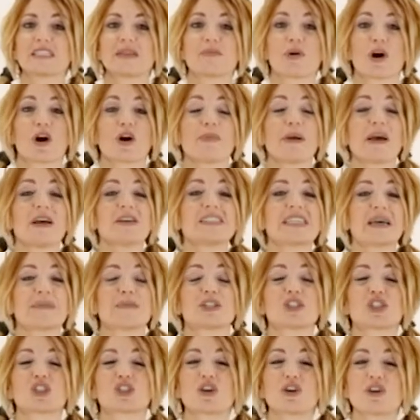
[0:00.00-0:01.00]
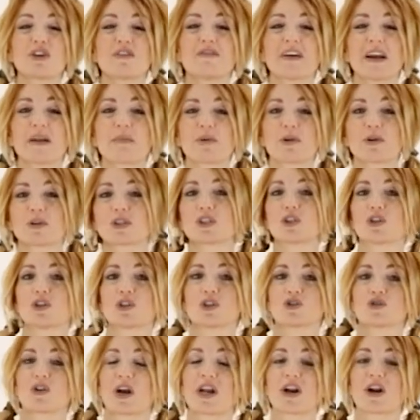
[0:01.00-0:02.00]
and Barbells. I'm a certified personal
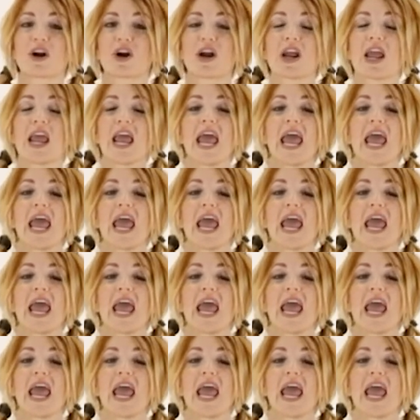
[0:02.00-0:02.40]
trainer